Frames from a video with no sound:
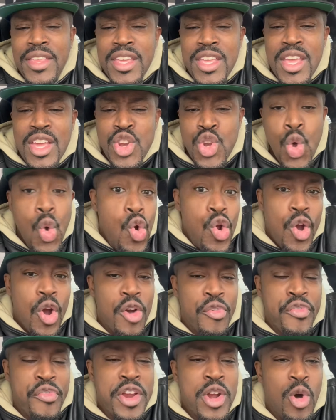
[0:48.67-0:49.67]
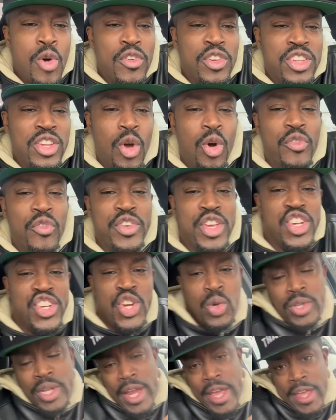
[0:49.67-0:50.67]
your new girlfriend over your
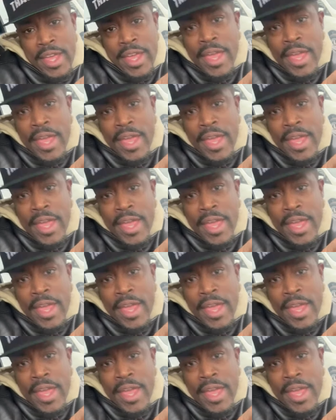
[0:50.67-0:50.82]
shoulder like,